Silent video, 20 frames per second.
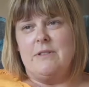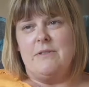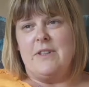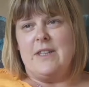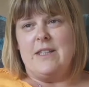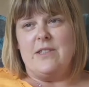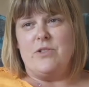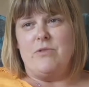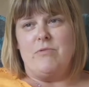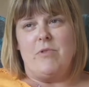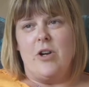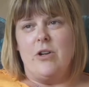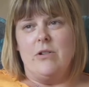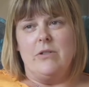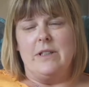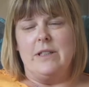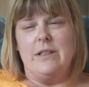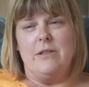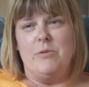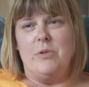if things are
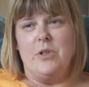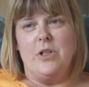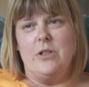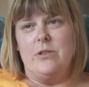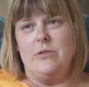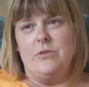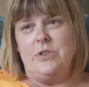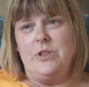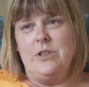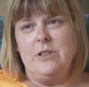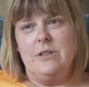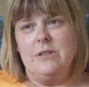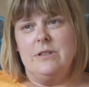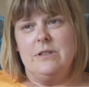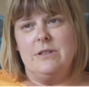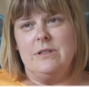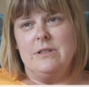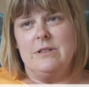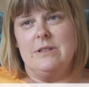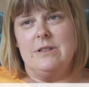wrong in the world
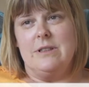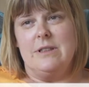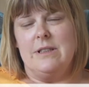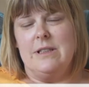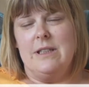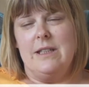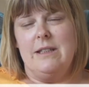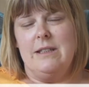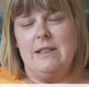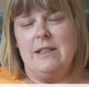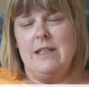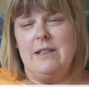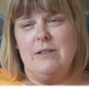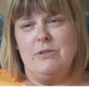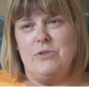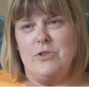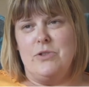and he, he'll